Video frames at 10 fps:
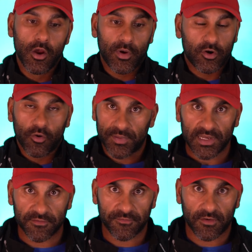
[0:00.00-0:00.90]
We're
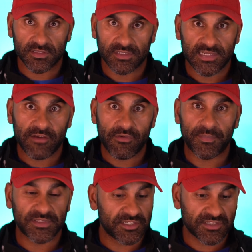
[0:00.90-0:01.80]
completely fucked. 10
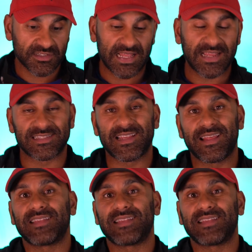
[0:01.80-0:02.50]
repetitions, that is it.